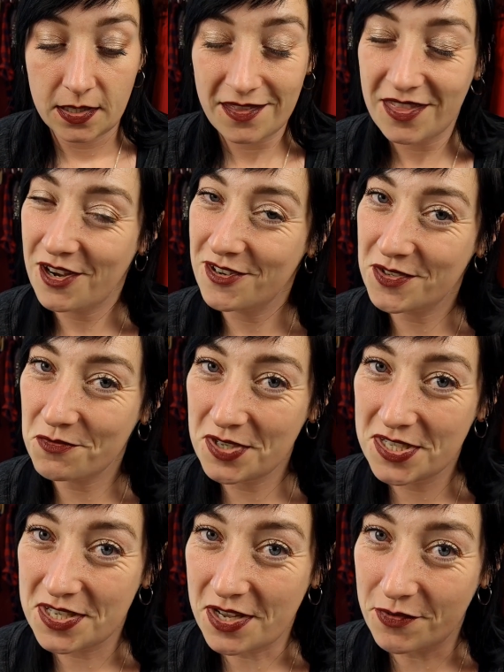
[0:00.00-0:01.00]
There's a
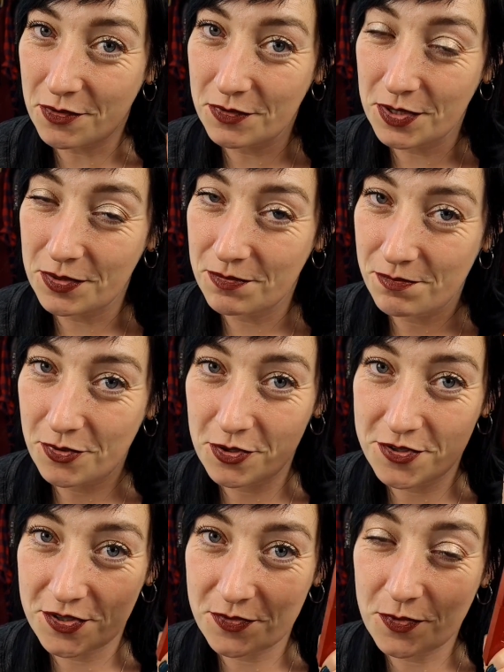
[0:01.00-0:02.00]
reason I've only
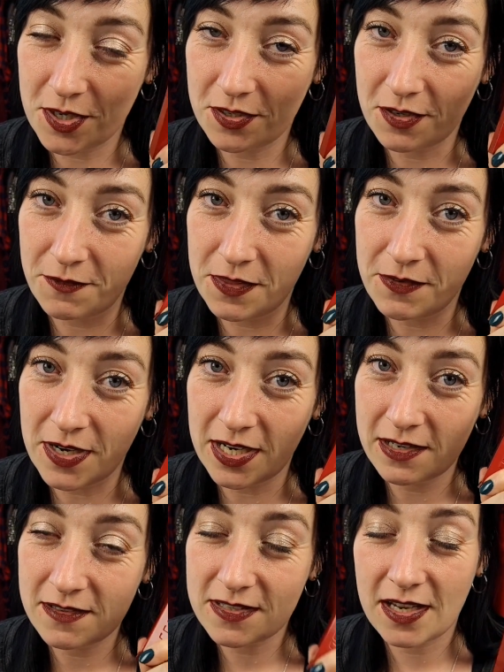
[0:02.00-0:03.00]
purchased one of the
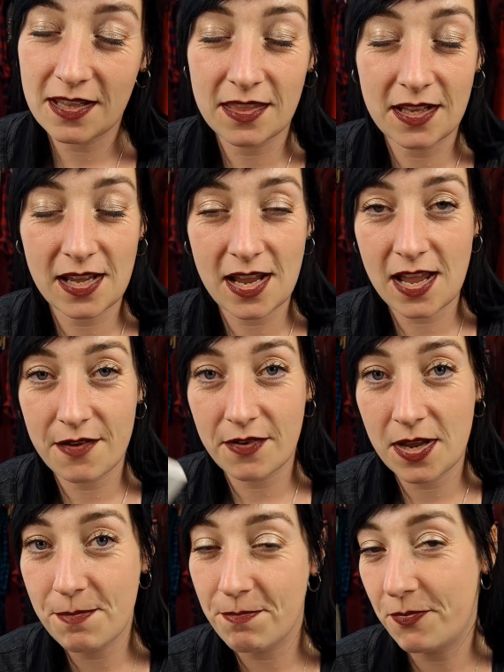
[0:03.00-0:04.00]
vinyls and that I have a
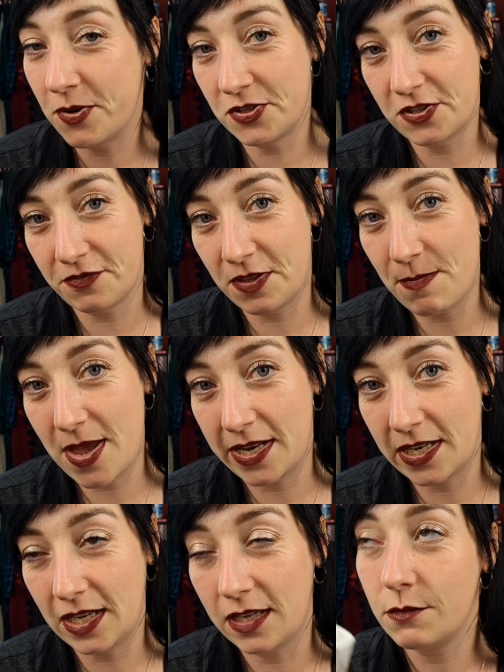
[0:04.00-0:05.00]
bunch of the matte
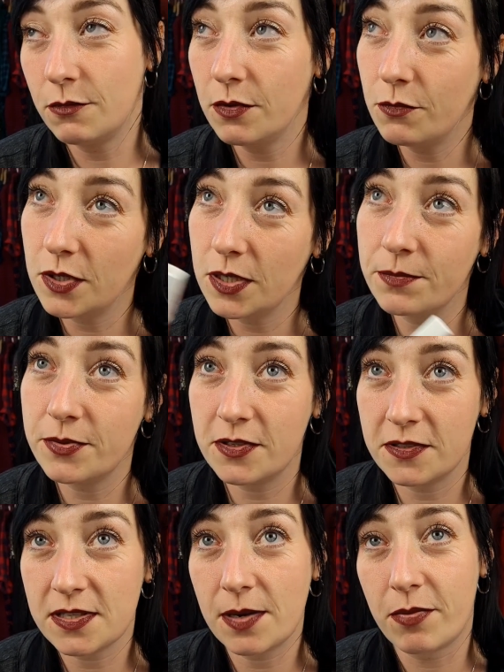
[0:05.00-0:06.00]
ink. Well, one,
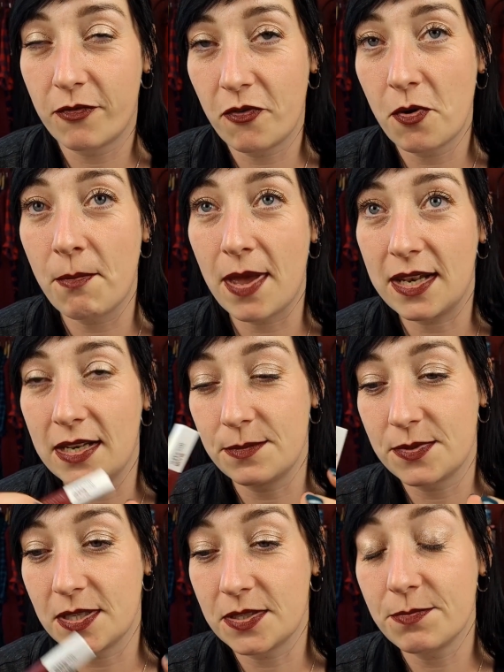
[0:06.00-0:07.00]
because I prefer matte
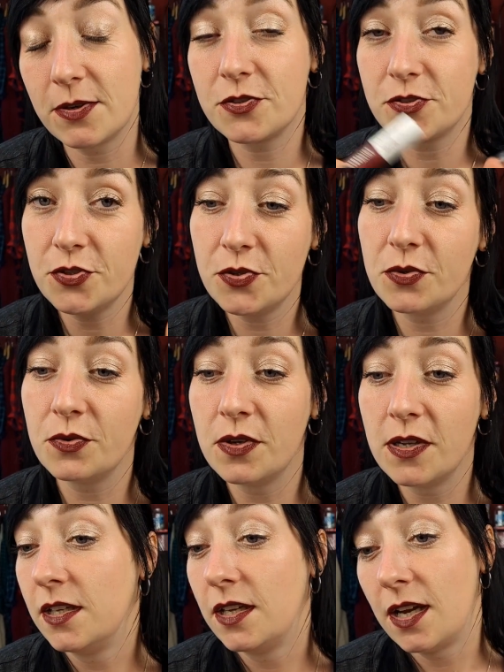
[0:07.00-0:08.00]
lipsticks, but two,
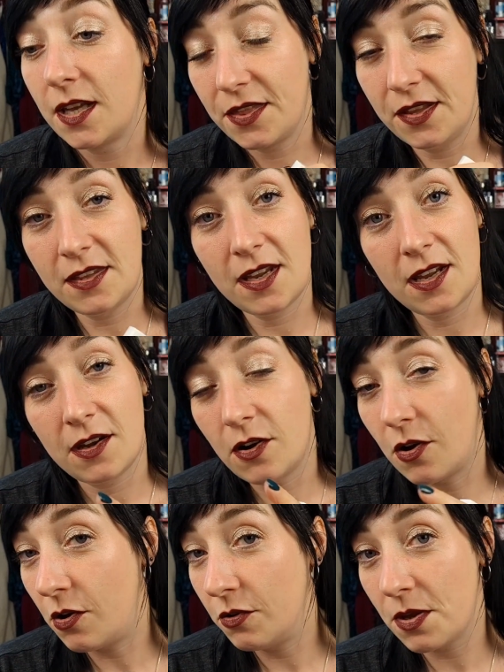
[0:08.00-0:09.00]
I think they
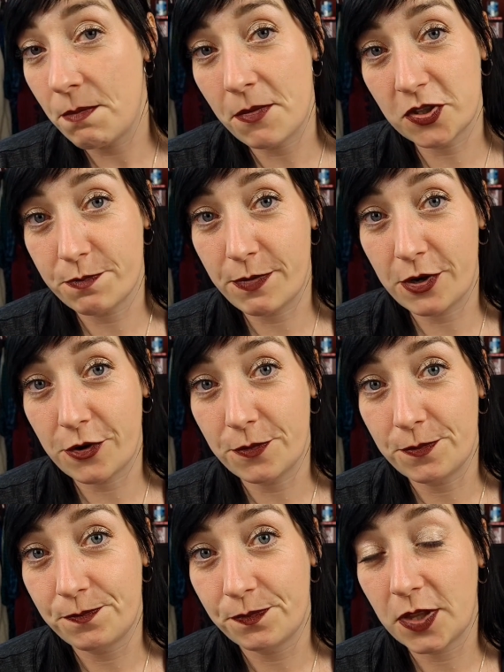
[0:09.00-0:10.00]
hold up much better
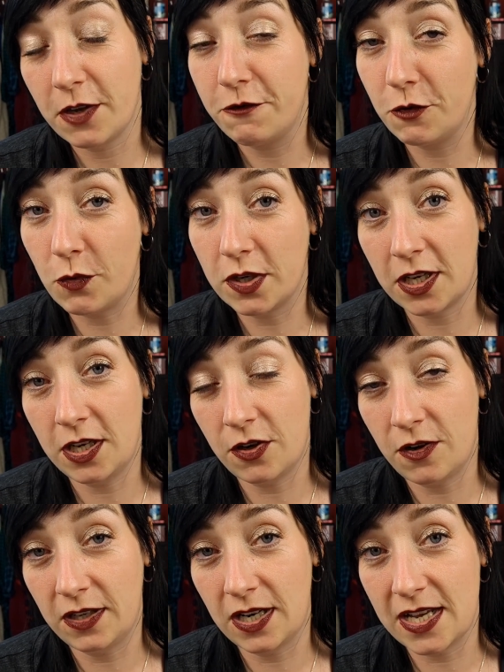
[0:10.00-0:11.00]
if you want a
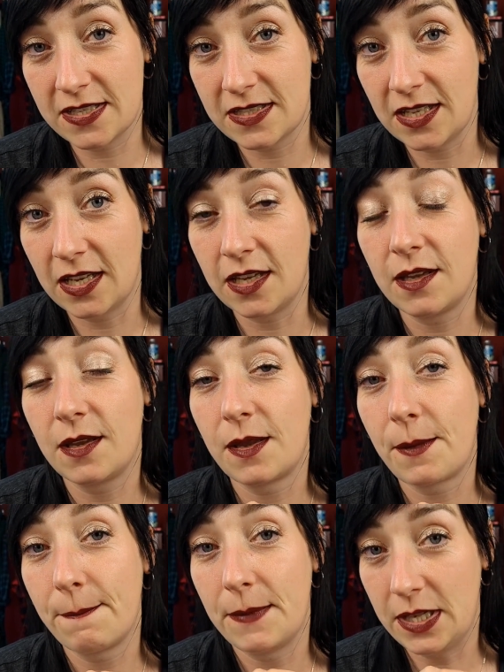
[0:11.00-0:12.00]
long-lasting
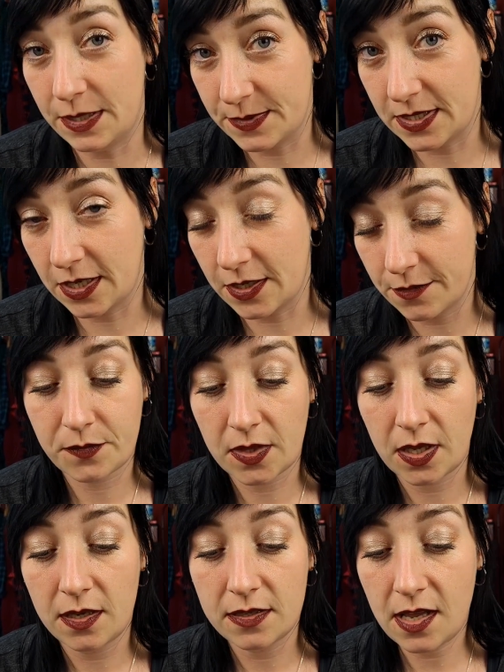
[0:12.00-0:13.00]
lipstick.
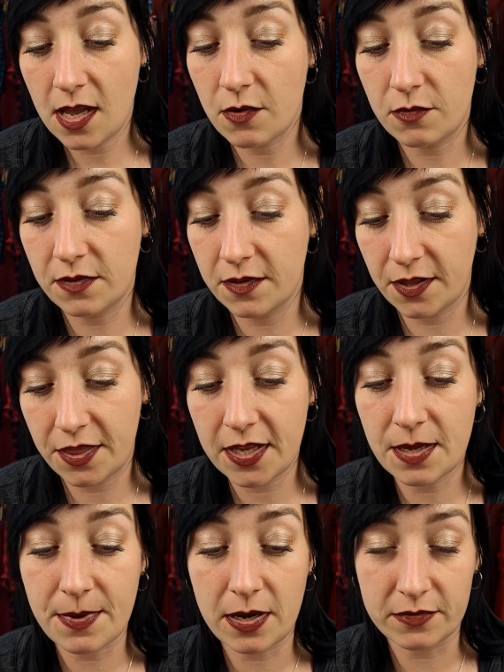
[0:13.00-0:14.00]
Now, the thing
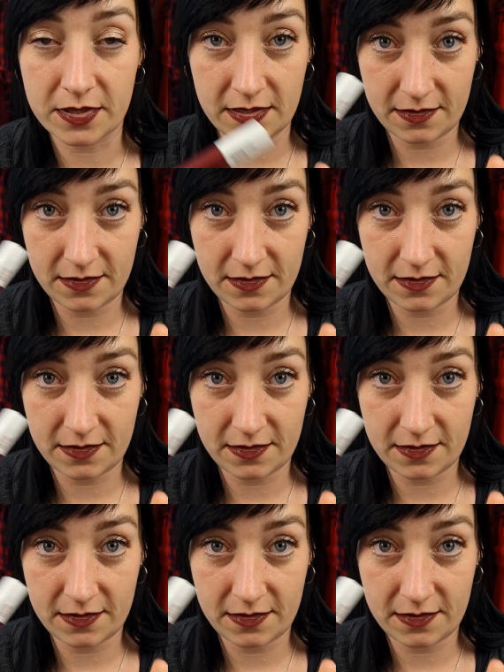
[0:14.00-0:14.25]
about